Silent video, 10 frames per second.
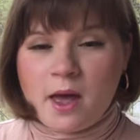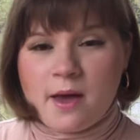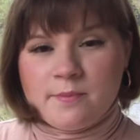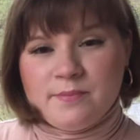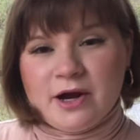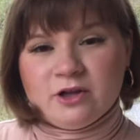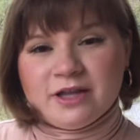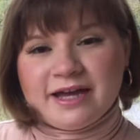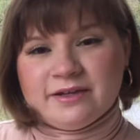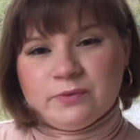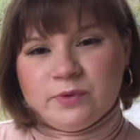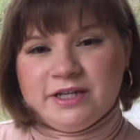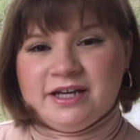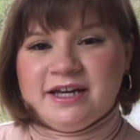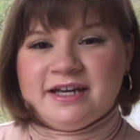Beryl and
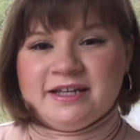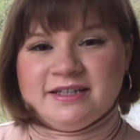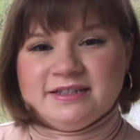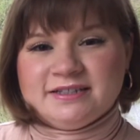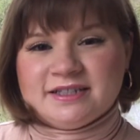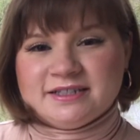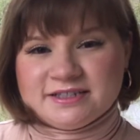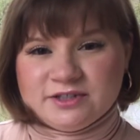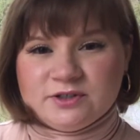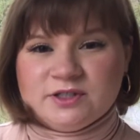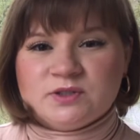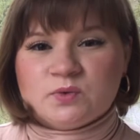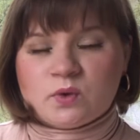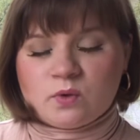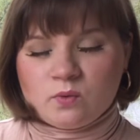Edwina is a
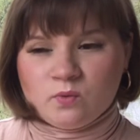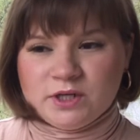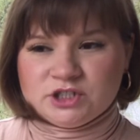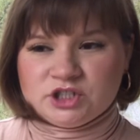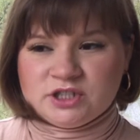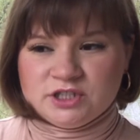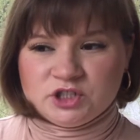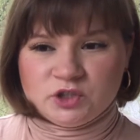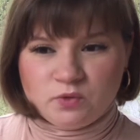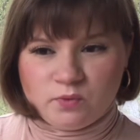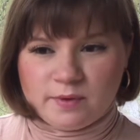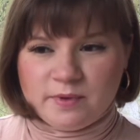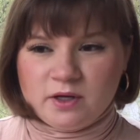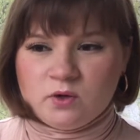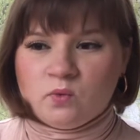series which these two
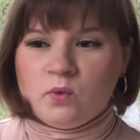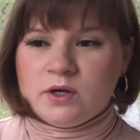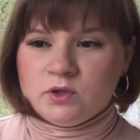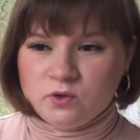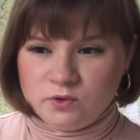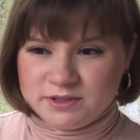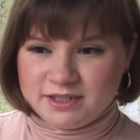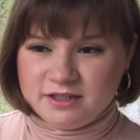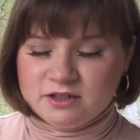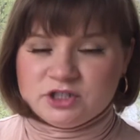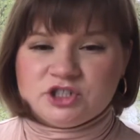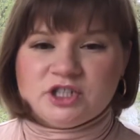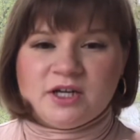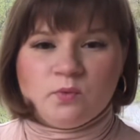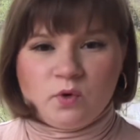women, one who is English
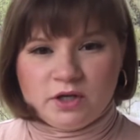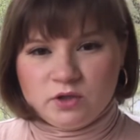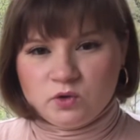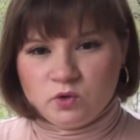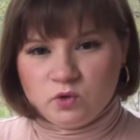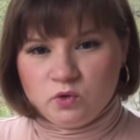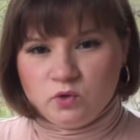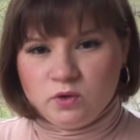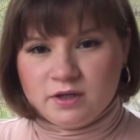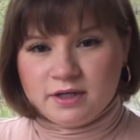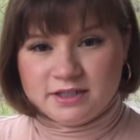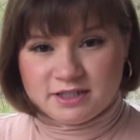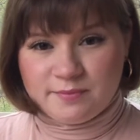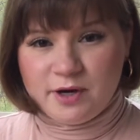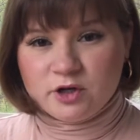and one who is an
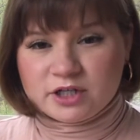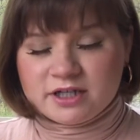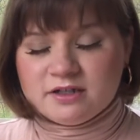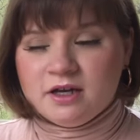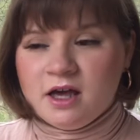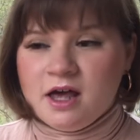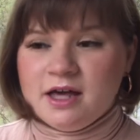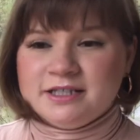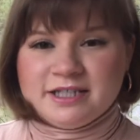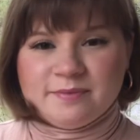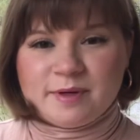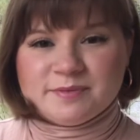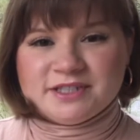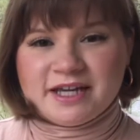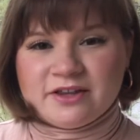American, team up
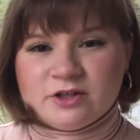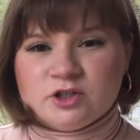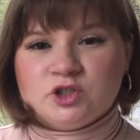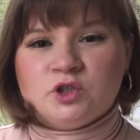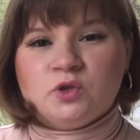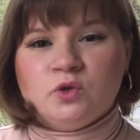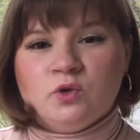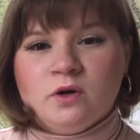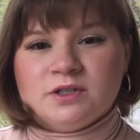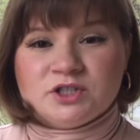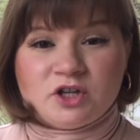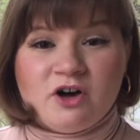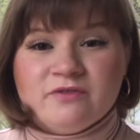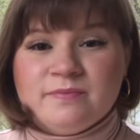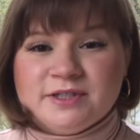together to
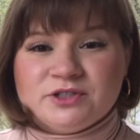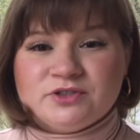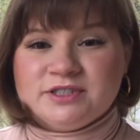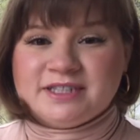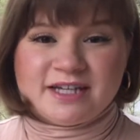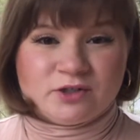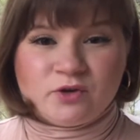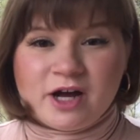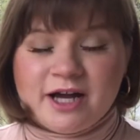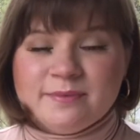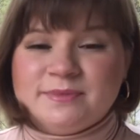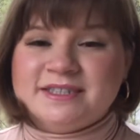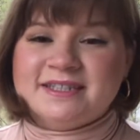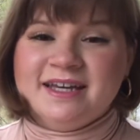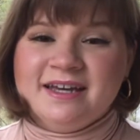solve mysteries and
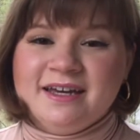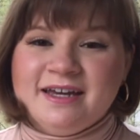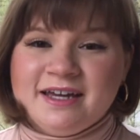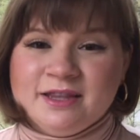crimes in the